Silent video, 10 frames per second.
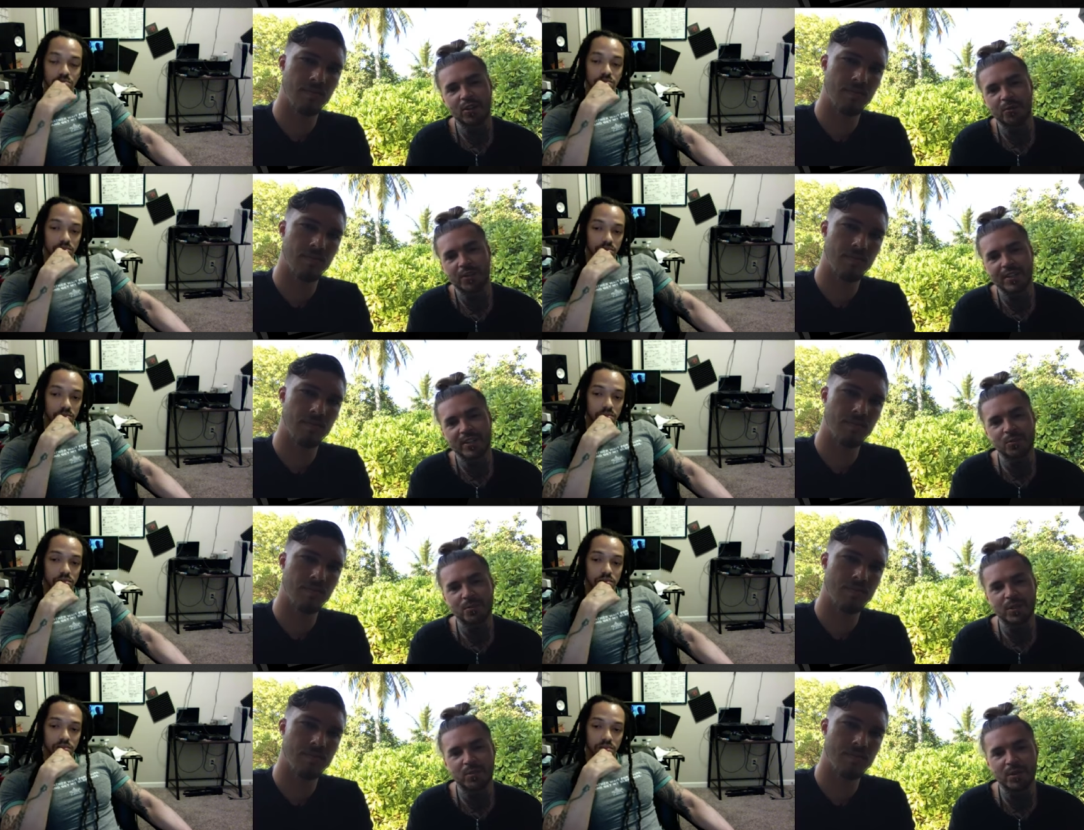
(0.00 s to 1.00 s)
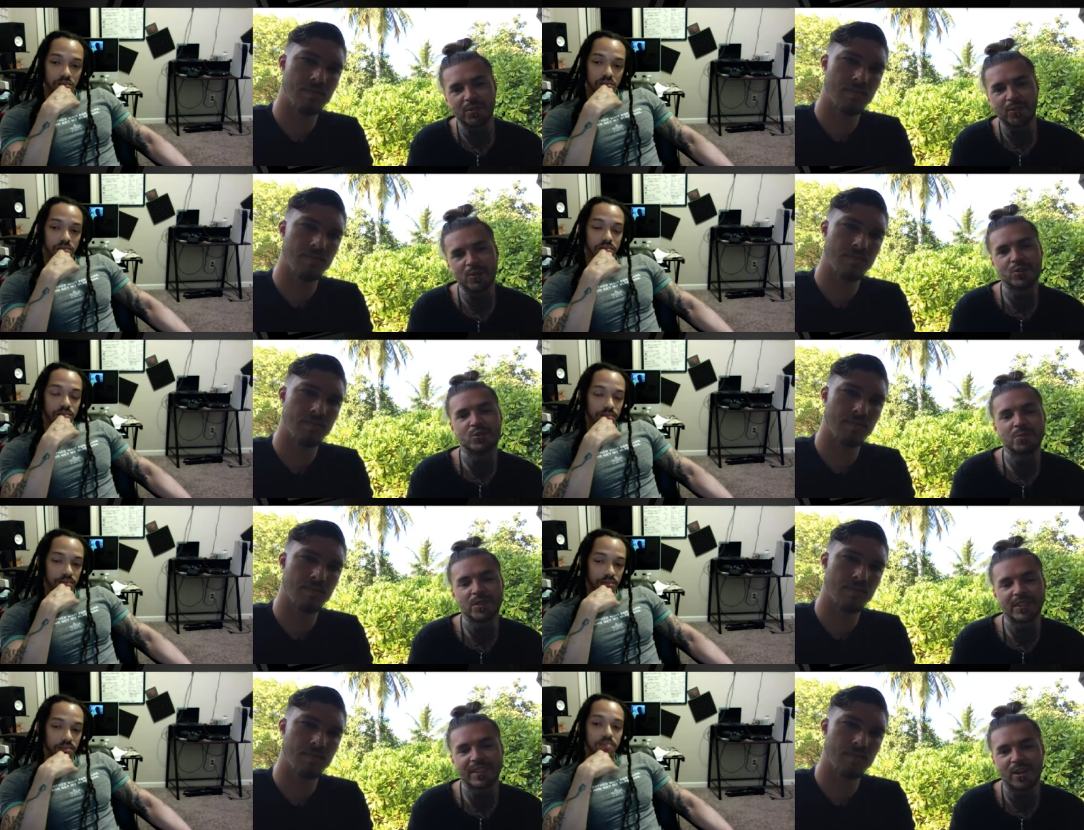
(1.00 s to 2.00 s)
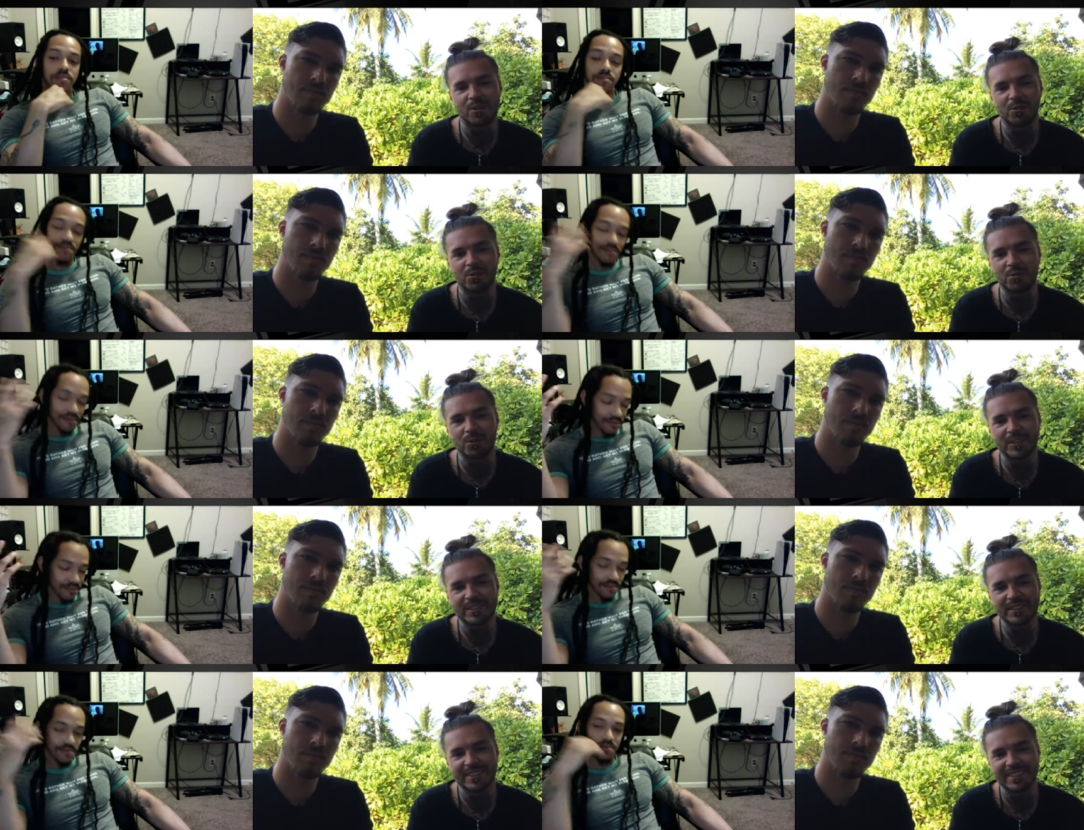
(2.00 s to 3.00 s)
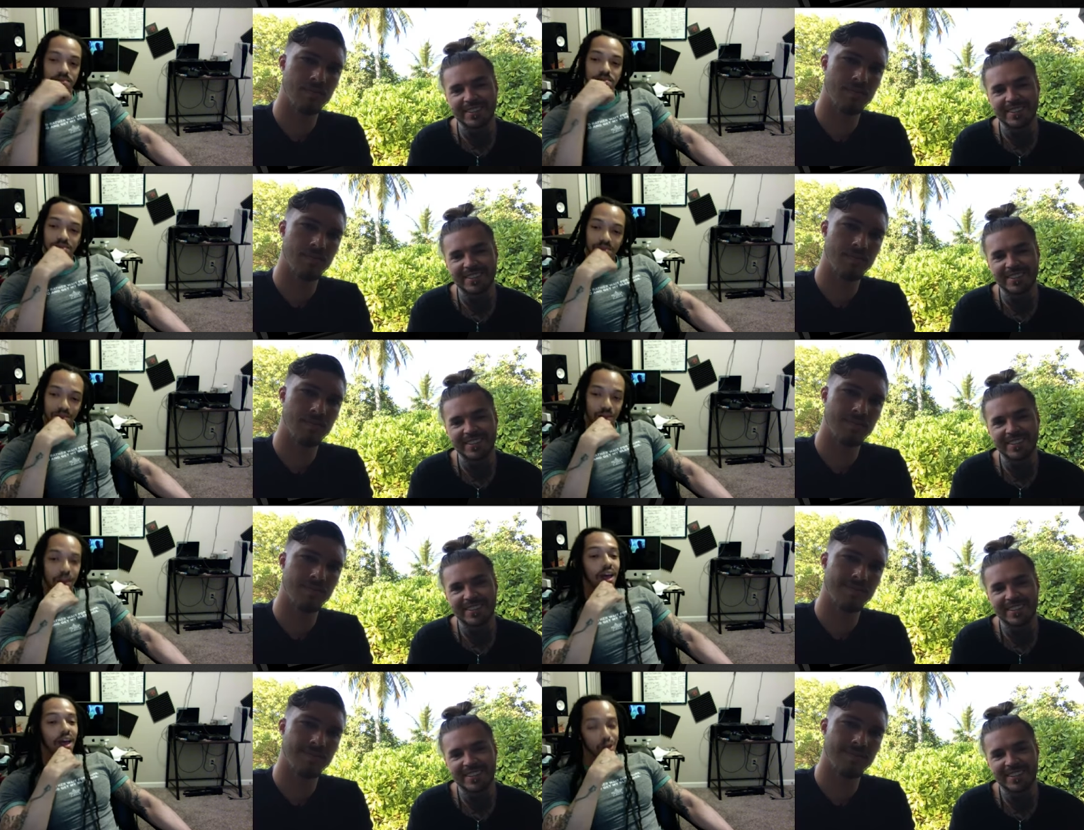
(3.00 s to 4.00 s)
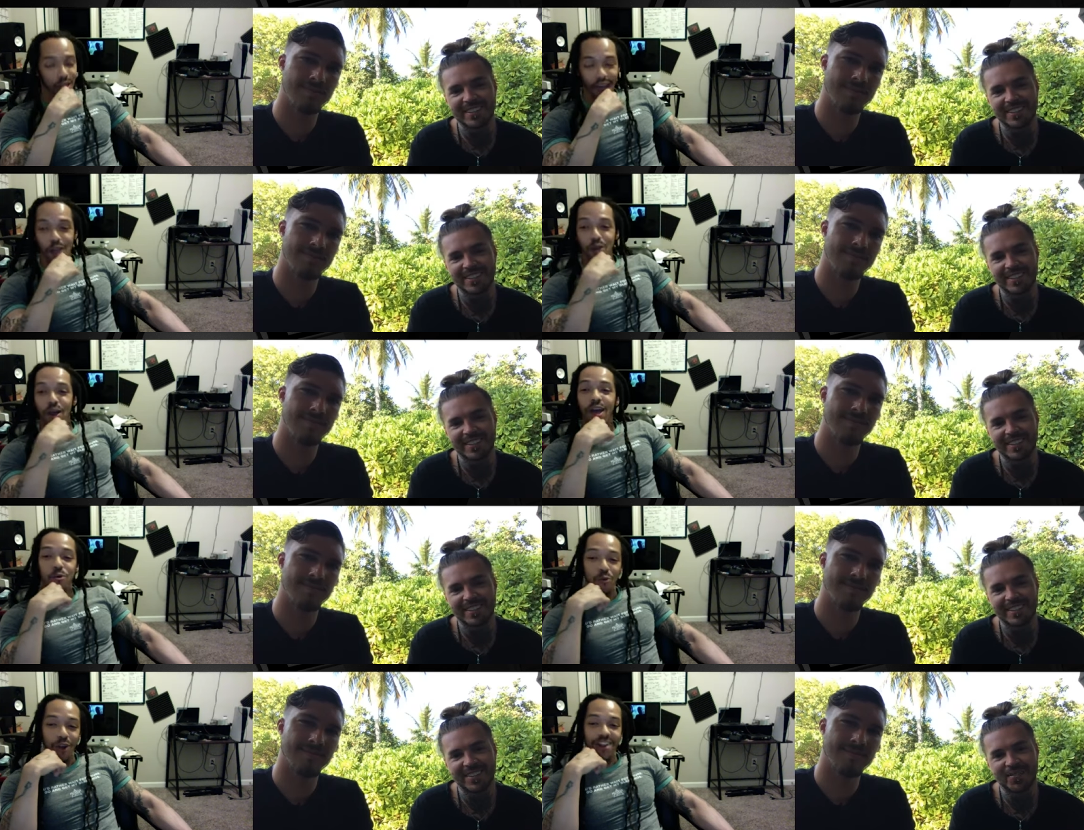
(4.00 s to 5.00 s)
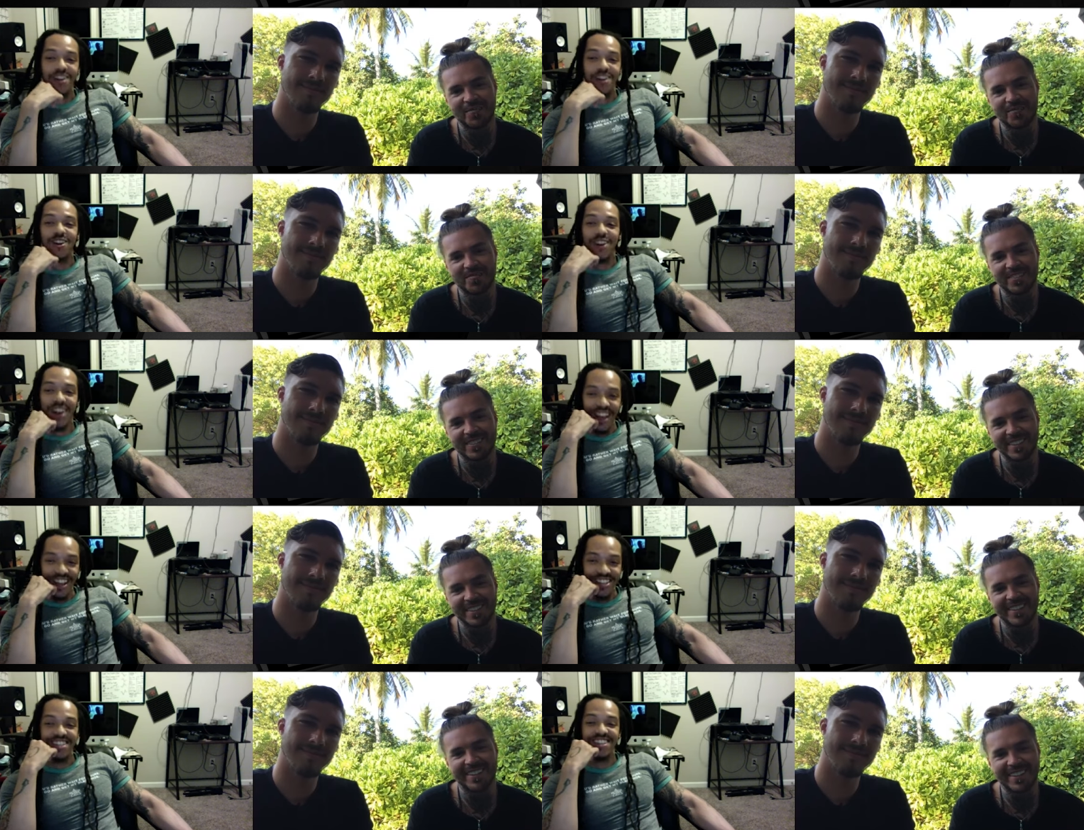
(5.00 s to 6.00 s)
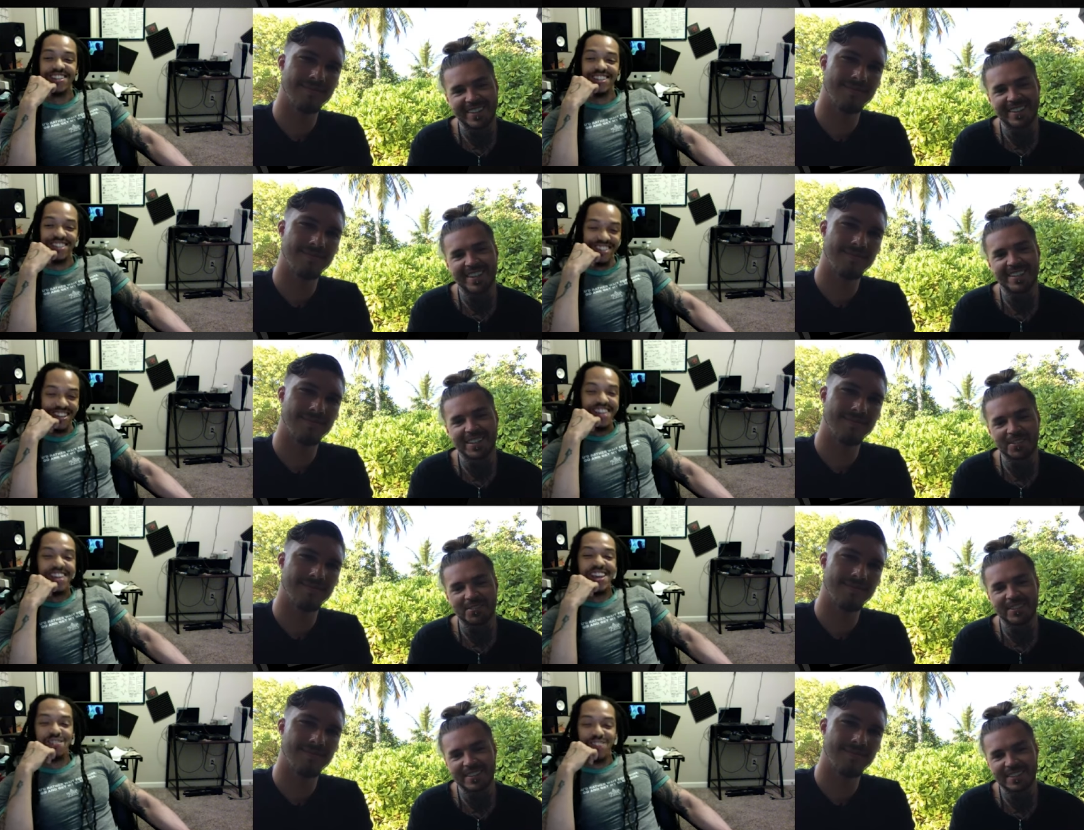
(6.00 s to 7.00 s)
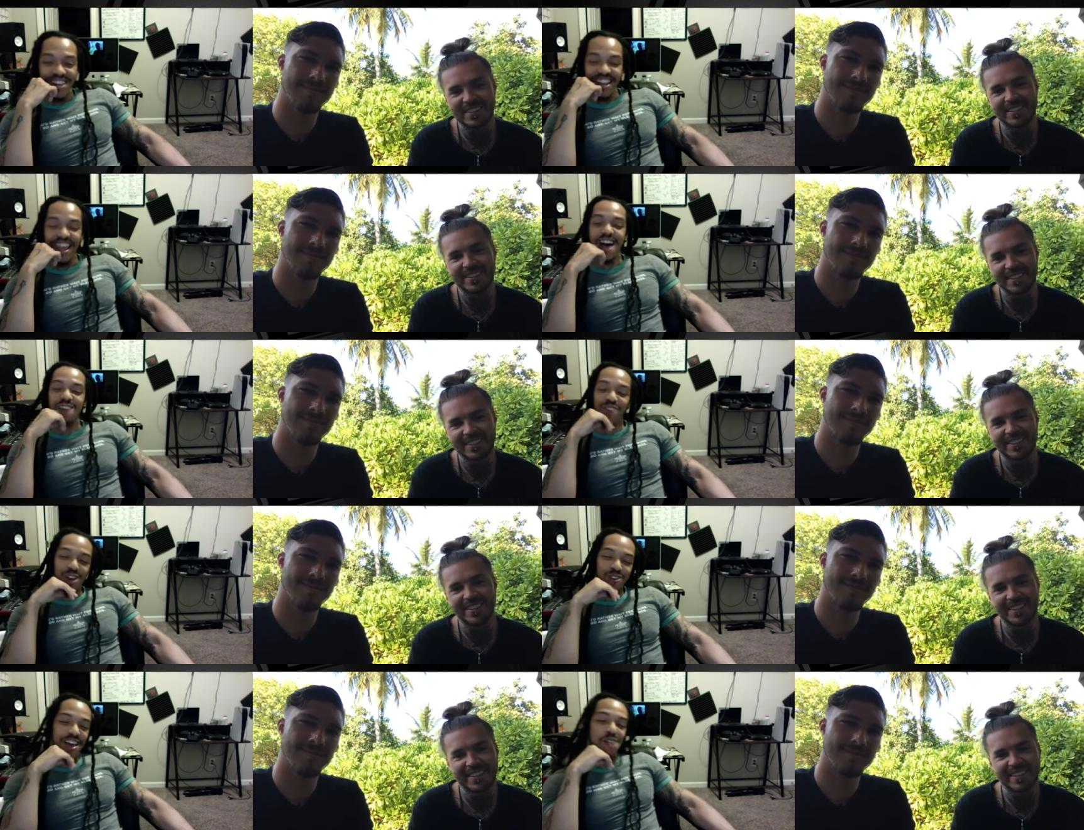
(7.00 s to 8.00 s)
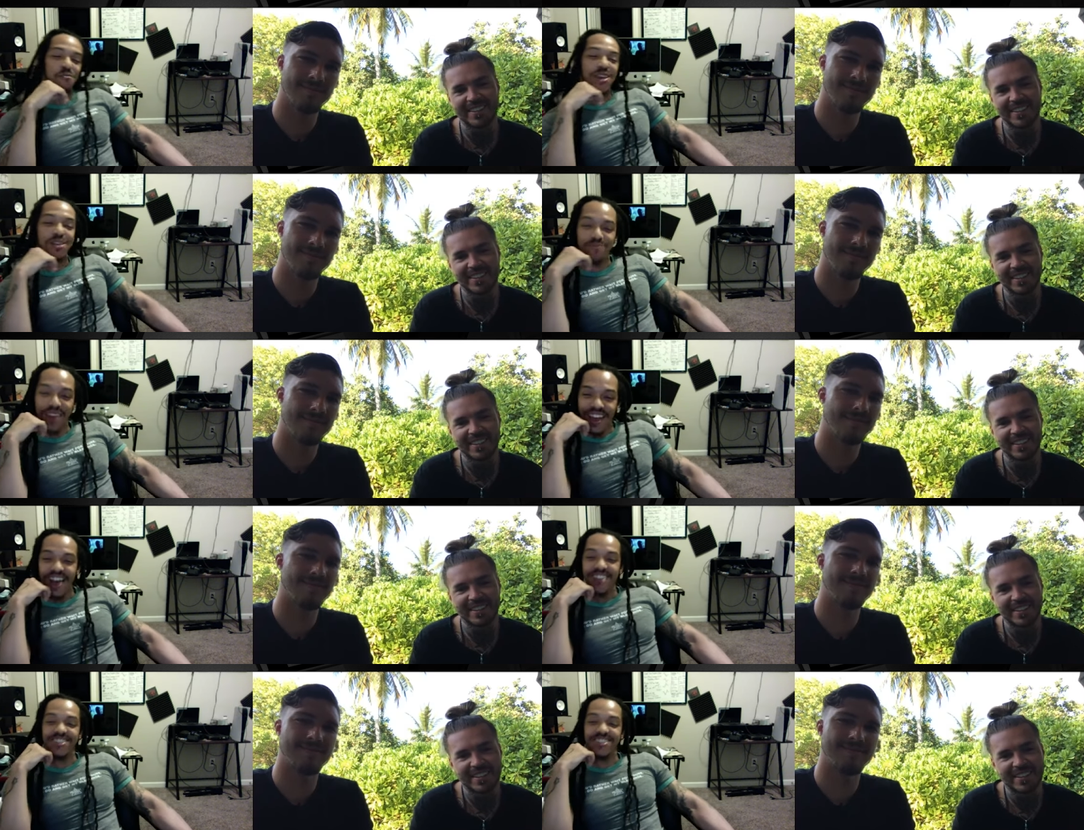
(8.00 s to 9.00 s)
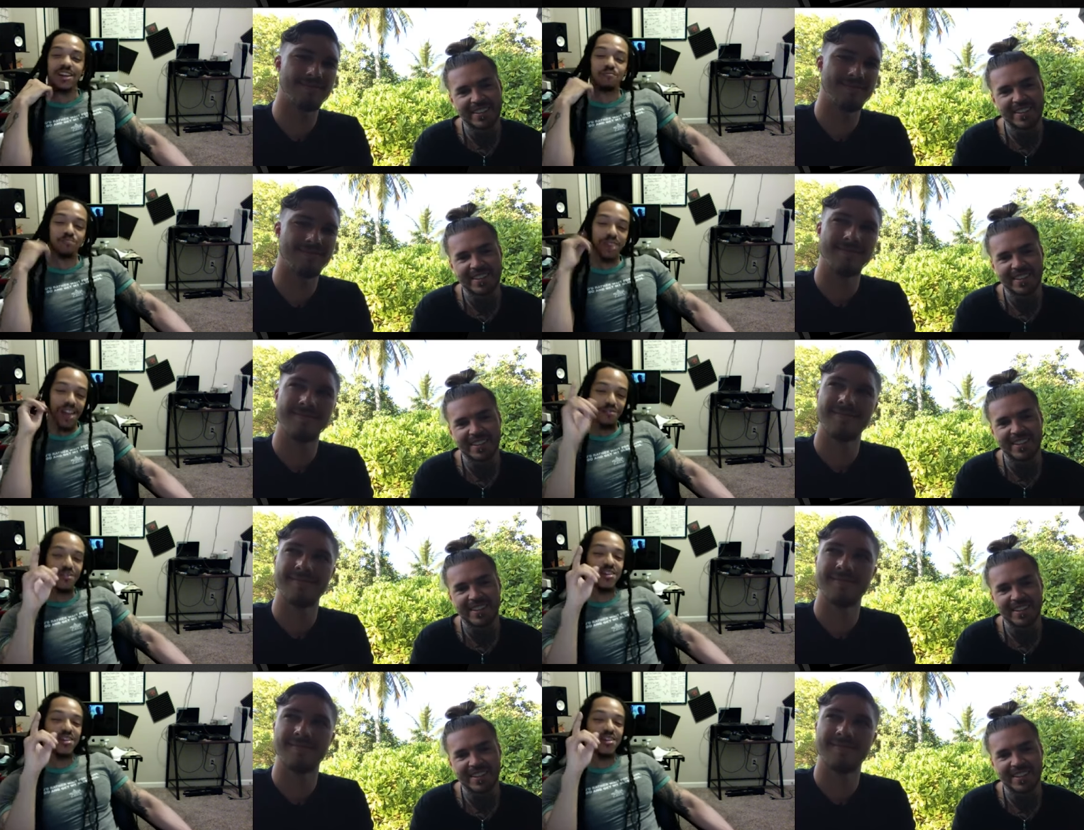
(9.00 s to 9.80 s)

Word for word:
Speaker 1: go for that 2 mil. Be the first 2 million account holder for us. Hey,
Speaker 2: hey, hey, we working on it. Like I said, just I keep it. a lookout, man. We got big payouts and I'm definitely